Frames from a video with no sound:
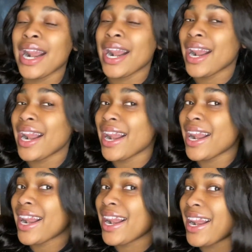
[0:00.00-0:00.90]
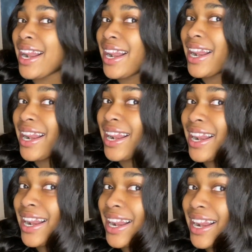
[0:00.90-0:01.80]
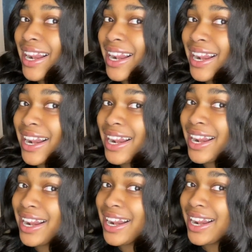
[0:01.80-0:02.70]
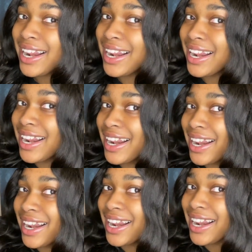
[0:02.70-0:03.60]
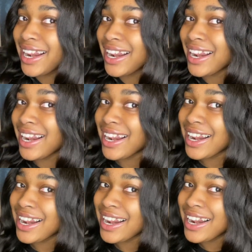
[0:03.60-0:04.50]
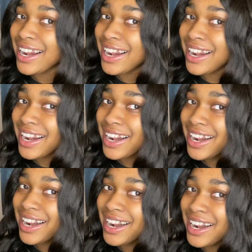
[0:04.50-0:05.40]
Nobody speaks.